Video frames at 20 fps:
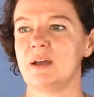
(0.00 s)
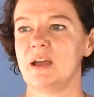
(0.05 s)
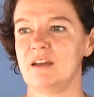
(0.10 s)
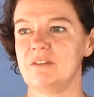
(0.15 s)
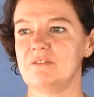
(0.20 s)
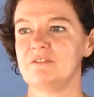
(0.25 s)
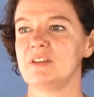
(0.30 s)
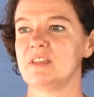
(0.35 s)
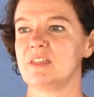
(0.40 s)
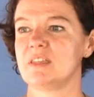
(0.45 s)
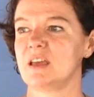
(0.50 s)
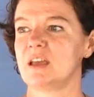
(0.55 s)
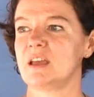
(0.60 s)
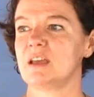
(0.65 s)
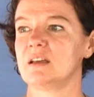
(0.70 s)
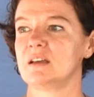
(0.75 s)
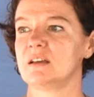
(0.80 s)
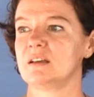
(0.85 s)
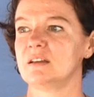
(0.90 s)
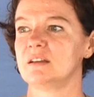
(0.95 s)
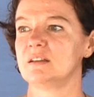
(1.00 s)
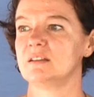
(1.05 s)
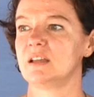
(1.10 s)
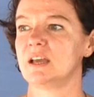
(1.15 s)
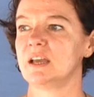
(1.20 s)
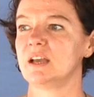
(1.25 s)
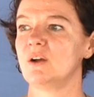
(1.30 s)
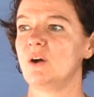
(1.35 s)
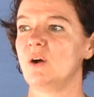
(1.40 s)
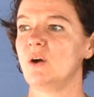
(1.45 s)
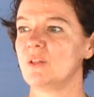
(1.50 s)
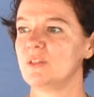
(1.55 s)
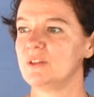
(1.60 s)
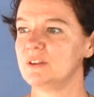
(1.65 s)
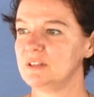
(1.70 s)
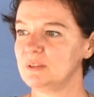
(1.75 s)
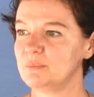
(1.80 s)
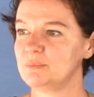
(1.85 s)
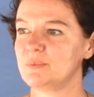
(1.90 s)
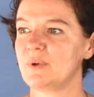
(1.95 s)
everything like all the
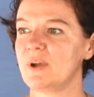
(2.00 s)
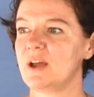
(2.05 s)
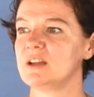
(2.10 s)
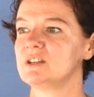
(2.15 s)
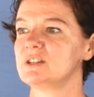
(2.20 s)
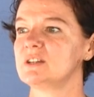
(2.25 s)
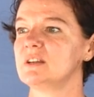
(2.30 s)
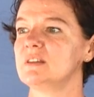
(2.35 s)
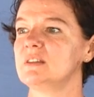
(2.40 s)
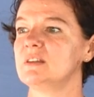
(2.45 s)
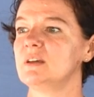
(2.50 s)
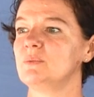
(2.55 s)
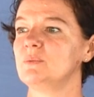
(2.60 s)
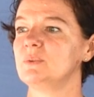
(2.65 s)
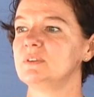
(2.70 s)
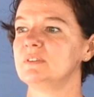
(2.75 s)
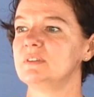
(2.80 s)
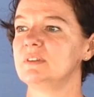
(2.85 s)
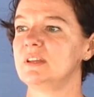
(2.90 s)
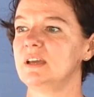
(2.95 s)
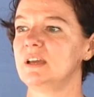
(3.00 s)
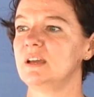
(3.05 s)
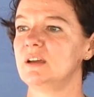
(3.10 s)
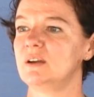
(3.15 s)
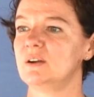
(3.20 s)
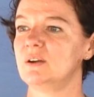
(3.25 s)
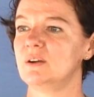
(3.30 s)
depression that was there,